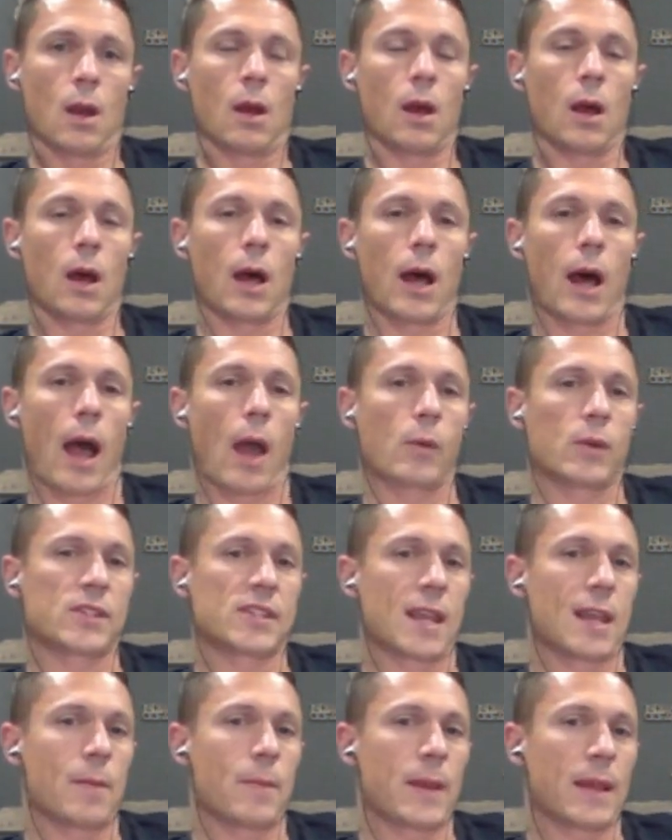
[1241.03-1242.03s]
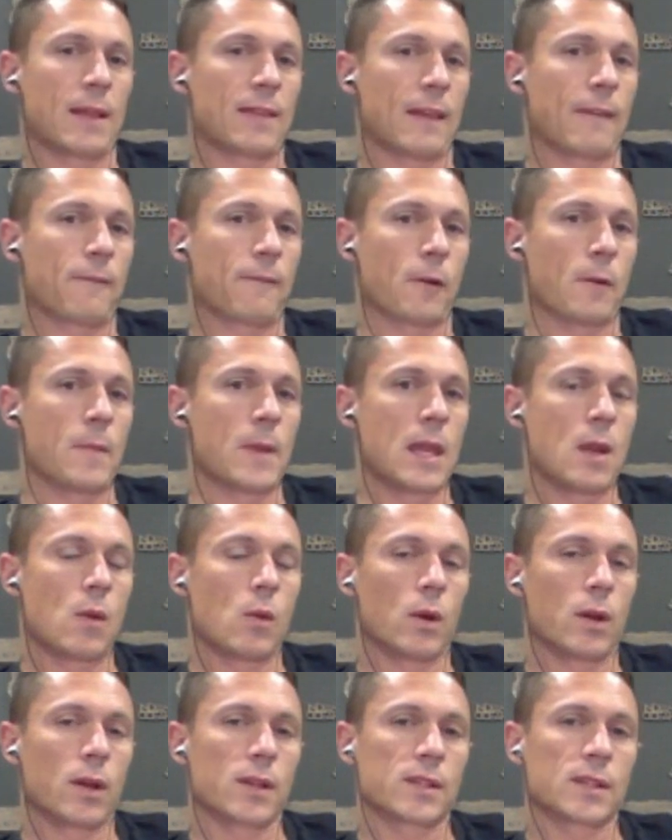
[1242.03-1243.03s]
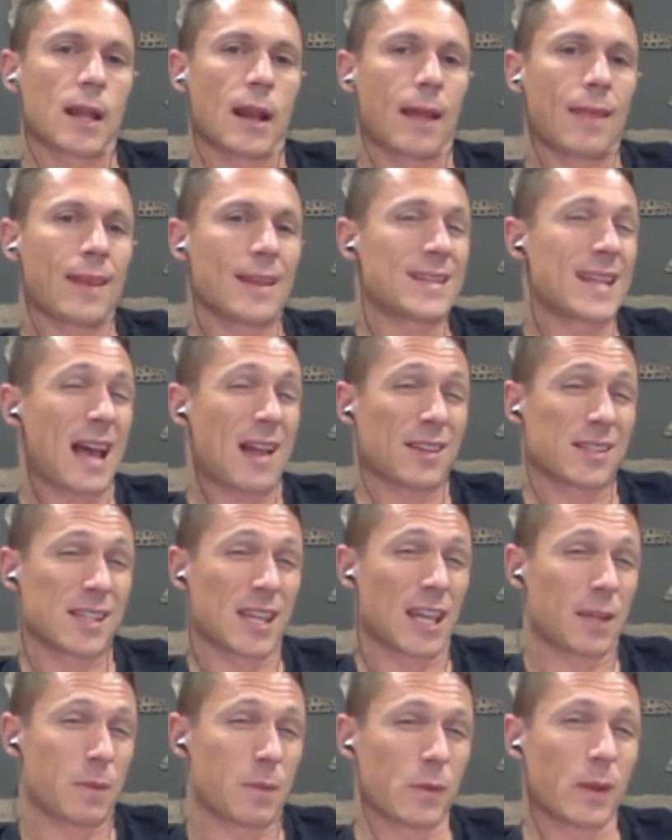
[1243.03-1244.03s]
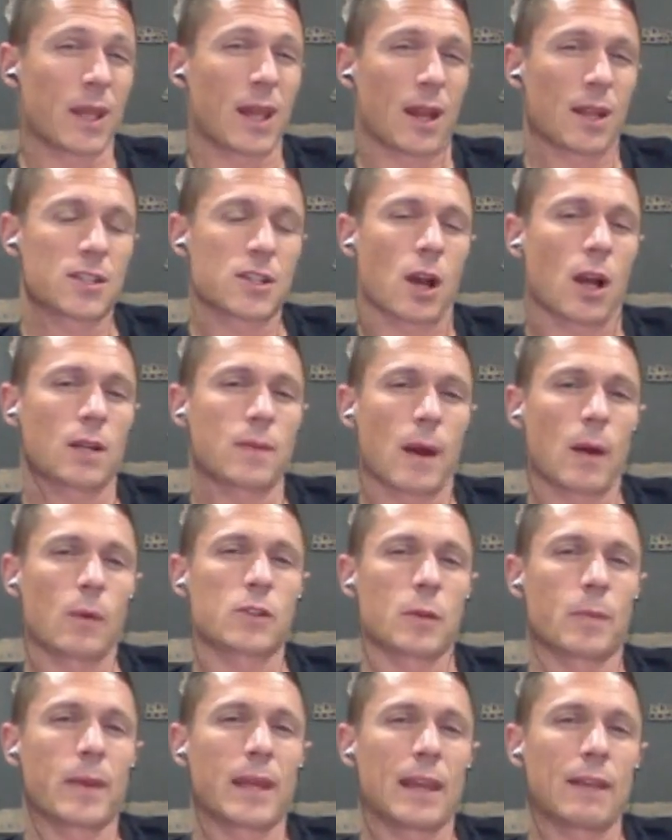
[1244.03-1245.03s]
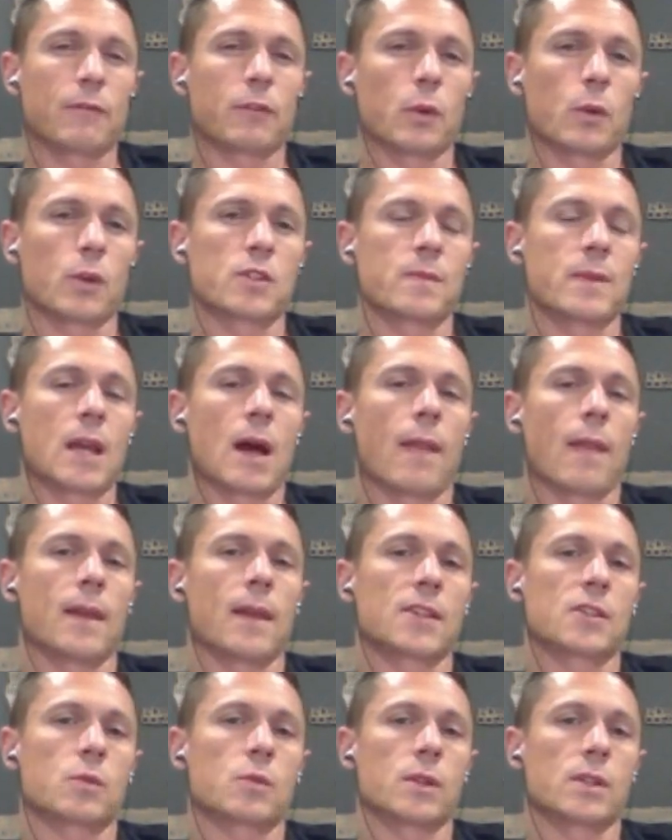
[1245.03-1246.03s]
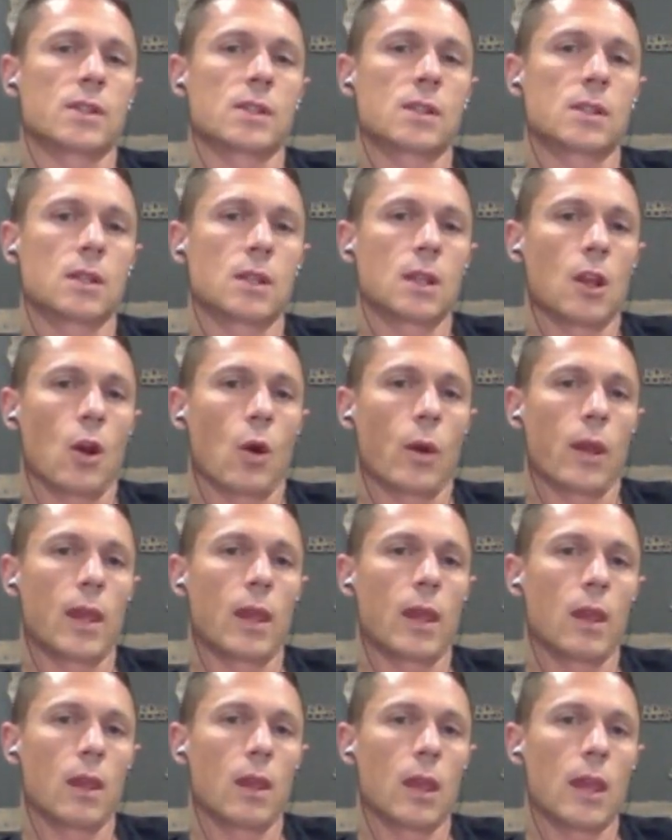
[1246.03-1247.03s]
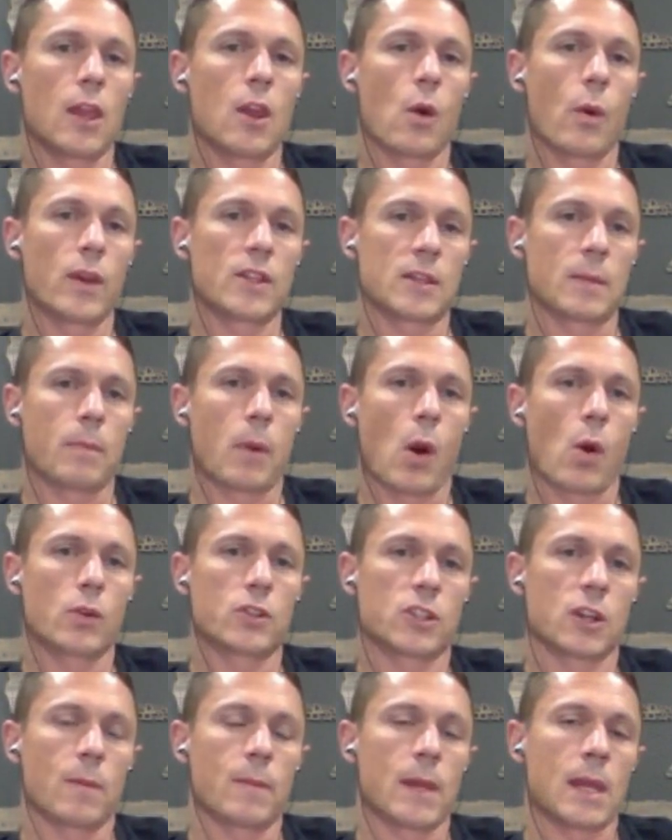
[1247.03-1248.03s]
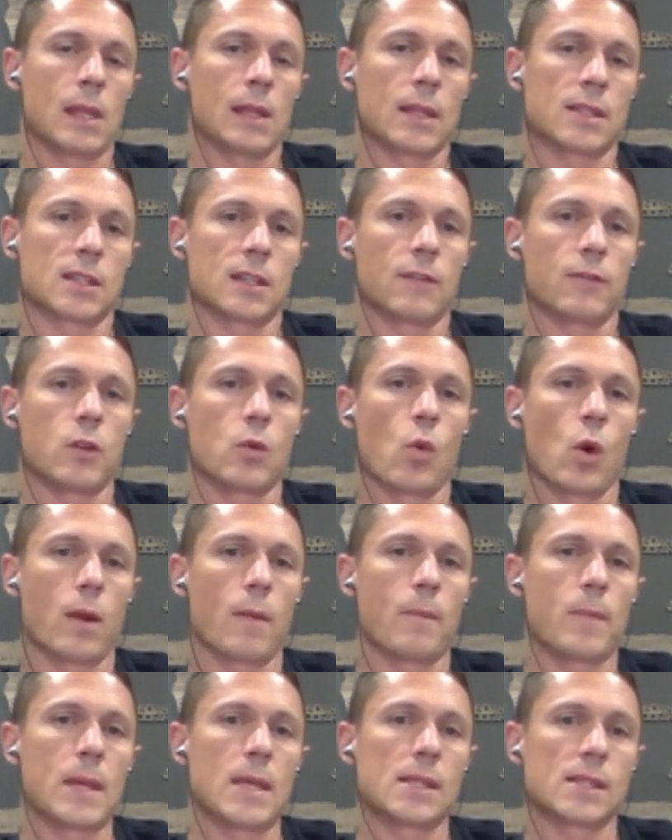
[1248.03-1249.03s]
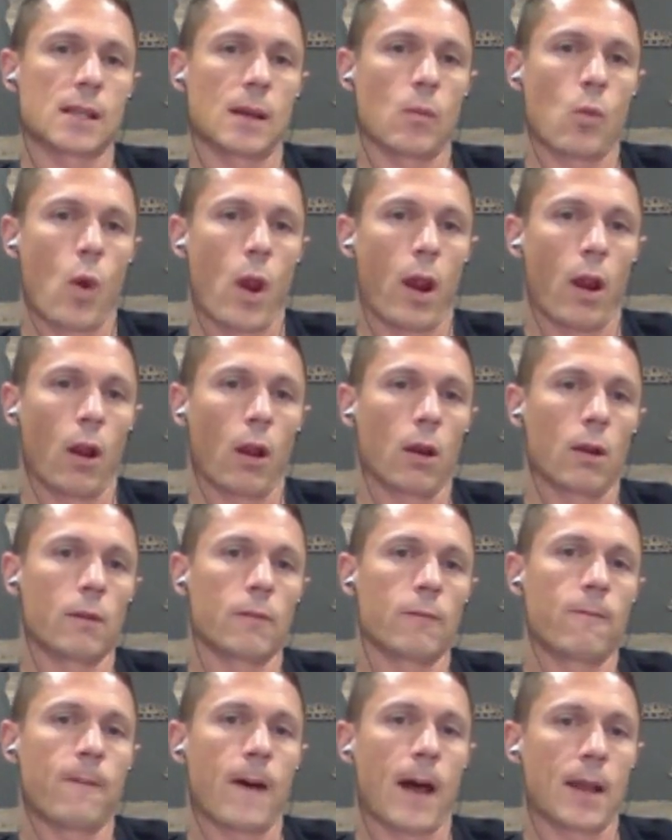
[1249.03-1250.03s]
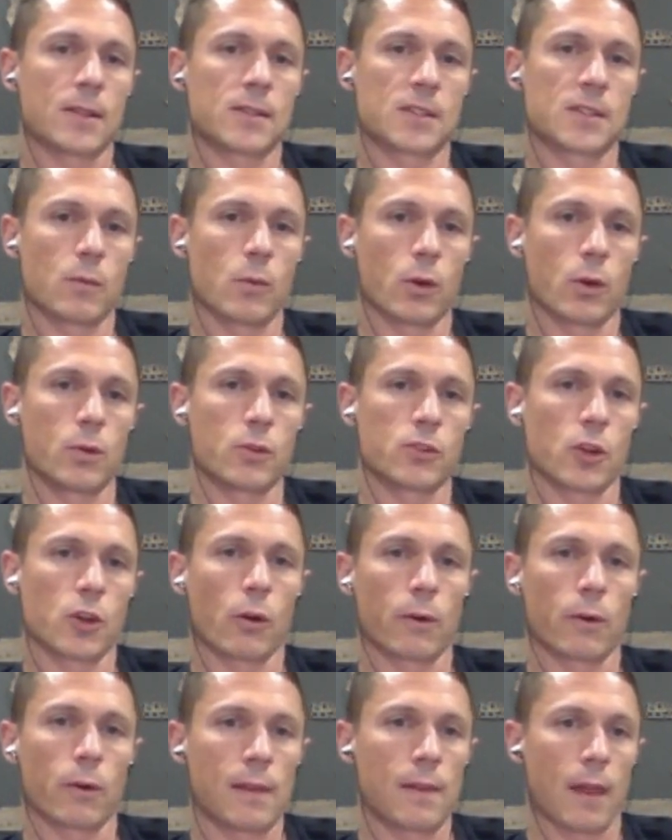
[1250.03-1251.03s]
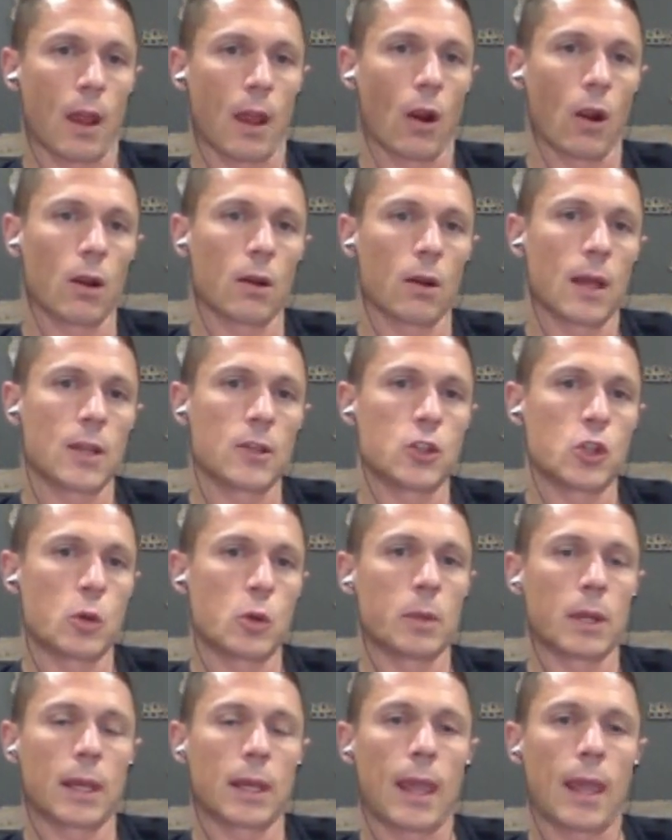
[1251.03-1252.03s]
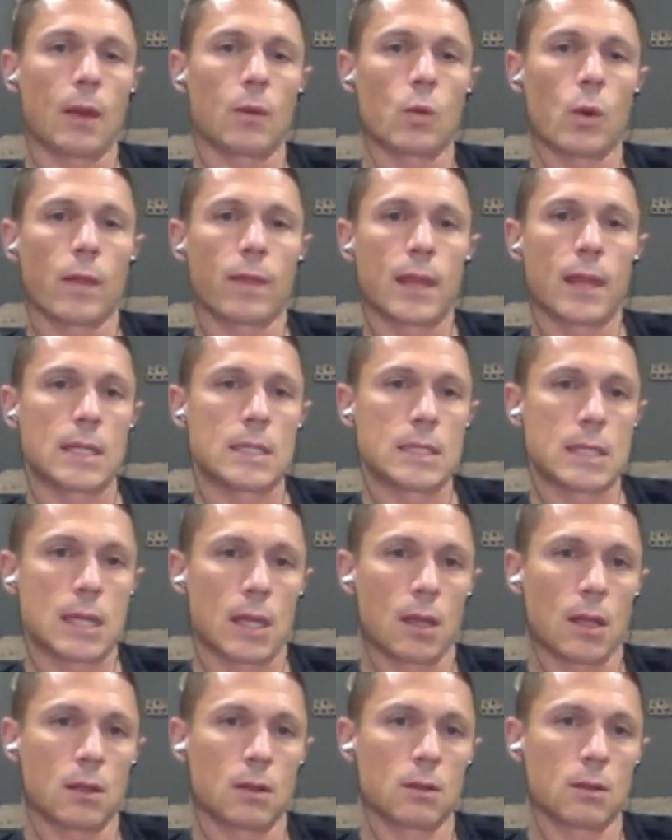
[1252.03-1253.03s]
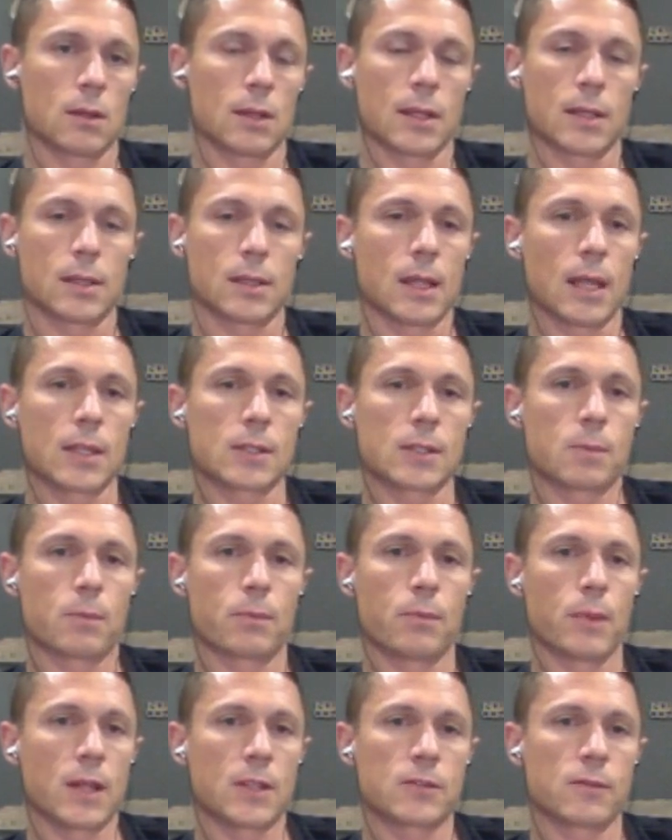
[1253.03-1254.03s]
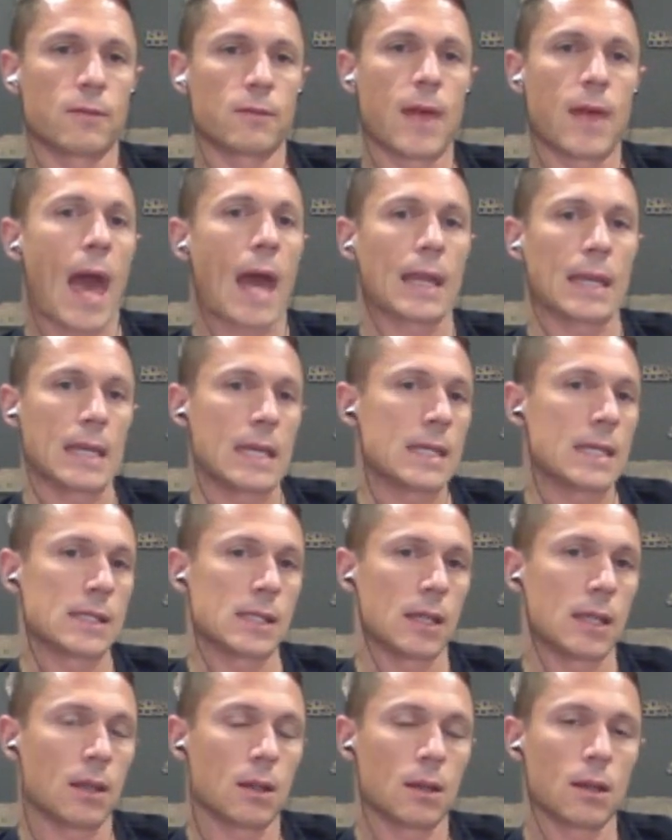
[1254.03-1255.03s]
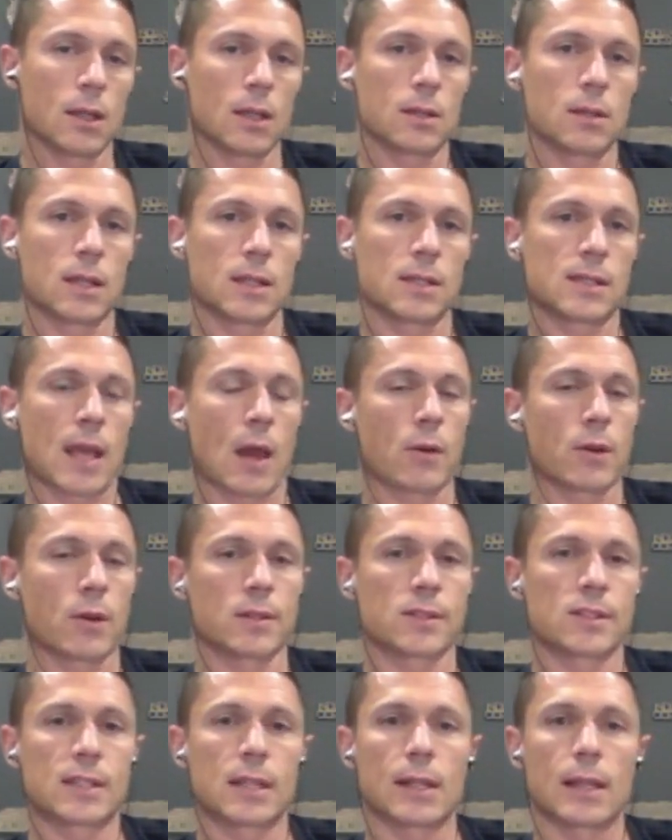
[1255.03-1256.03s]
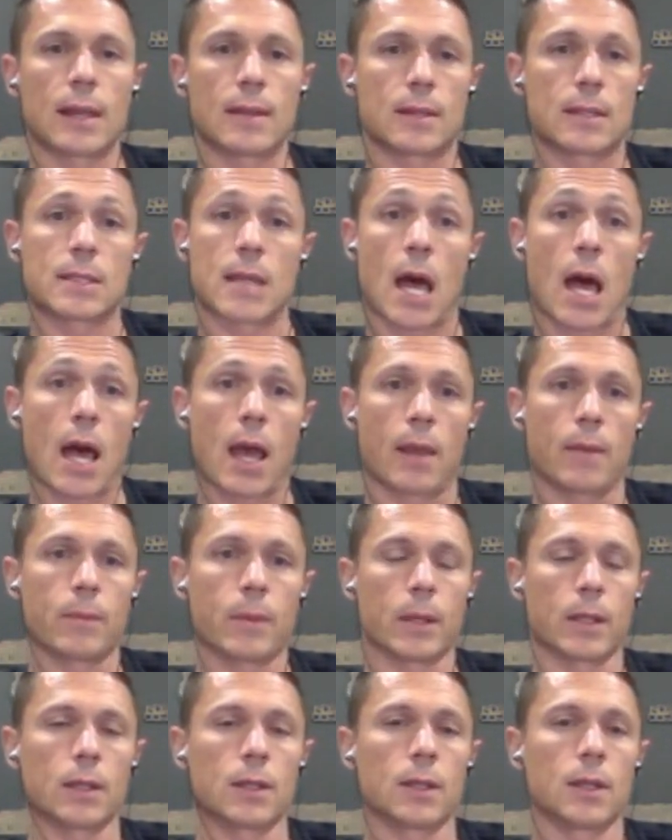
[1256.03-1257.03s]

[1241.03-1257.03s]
I would say a big thing for me was, and I think Dallas Hickman, we kind of talked about, was a big influence me on this, was, he always imposed on me, listen, if you want to be somewhere, find someone who's already there and duplicate what they did. And it's that easy. And it sounded silly at the time, but,